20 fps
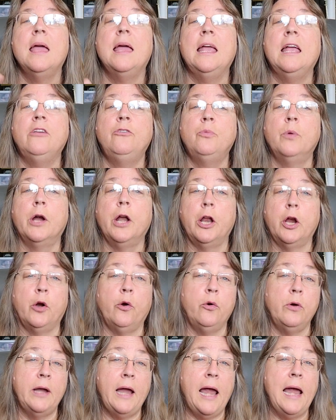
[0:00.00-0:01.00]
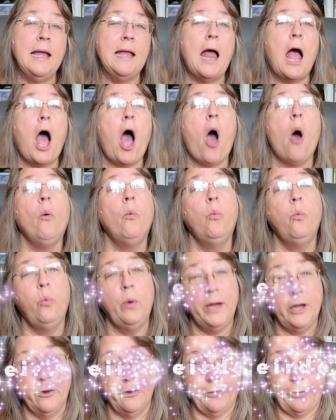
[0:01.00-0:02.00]
is we're going to create a
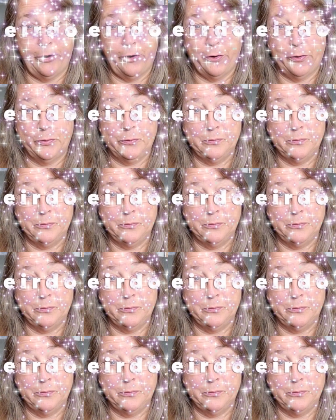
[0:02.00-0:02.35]
weirdo.